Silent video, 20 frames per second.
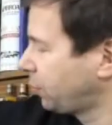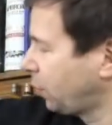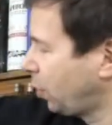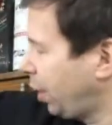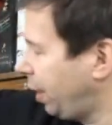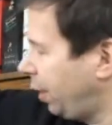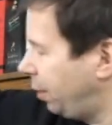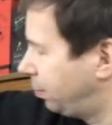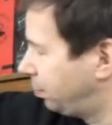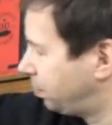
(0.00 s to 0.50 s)

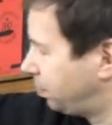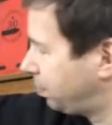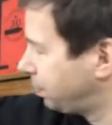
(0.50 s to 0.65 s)
Okay.